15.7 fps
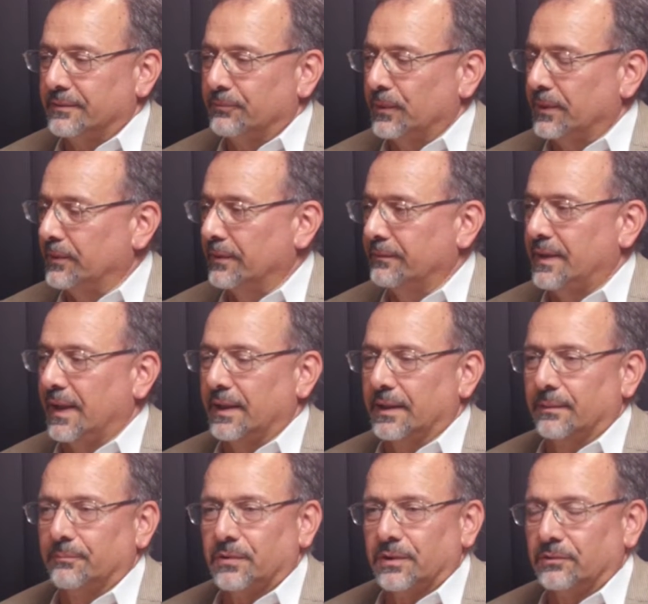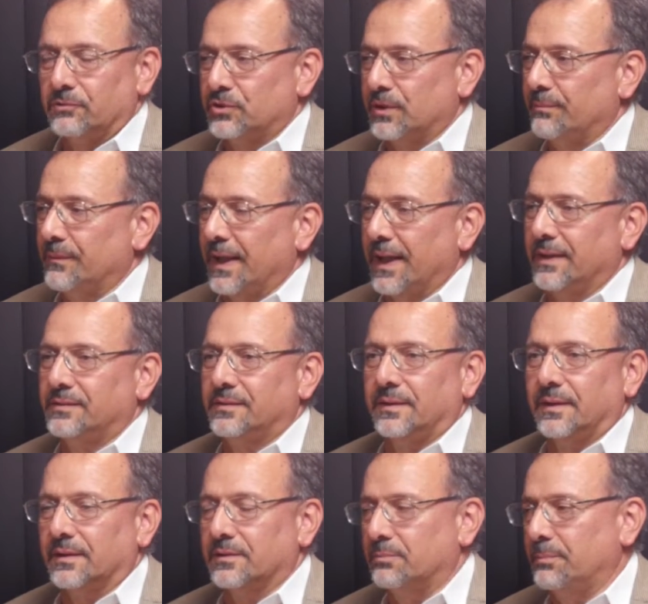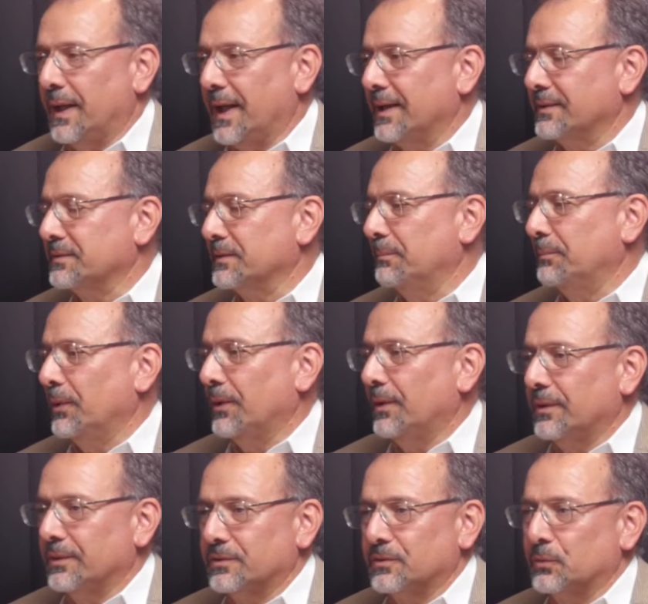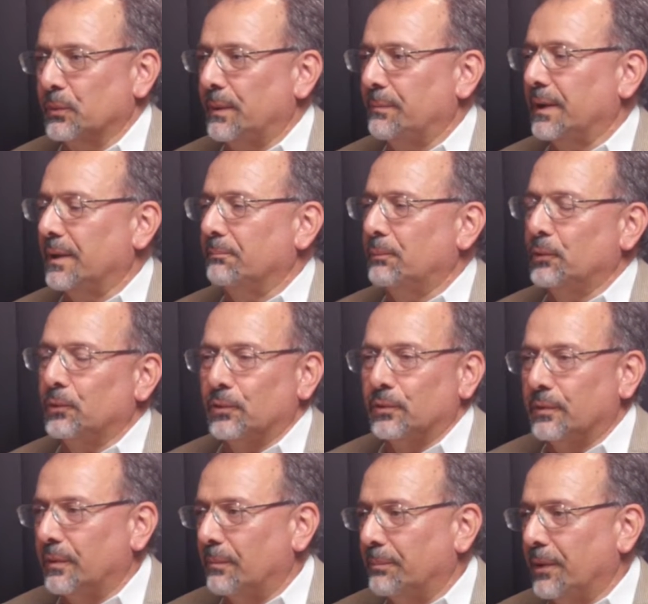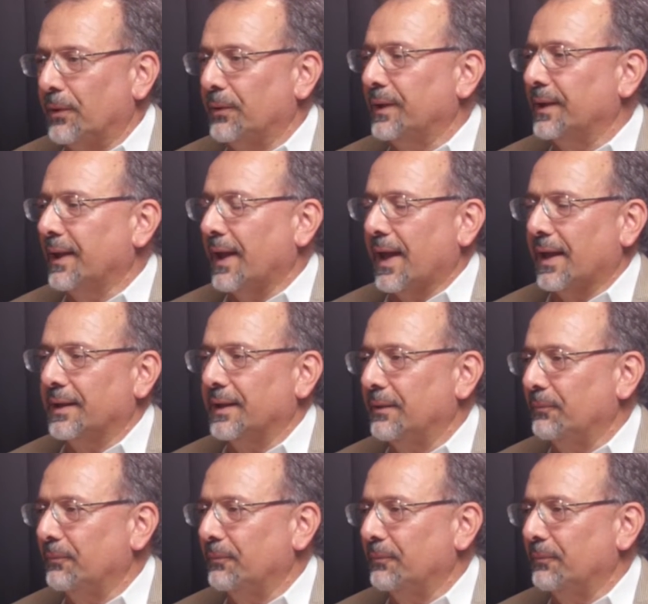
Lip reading: We could have taken him to gymnastics, basketball, swimming pool, the bowling alley.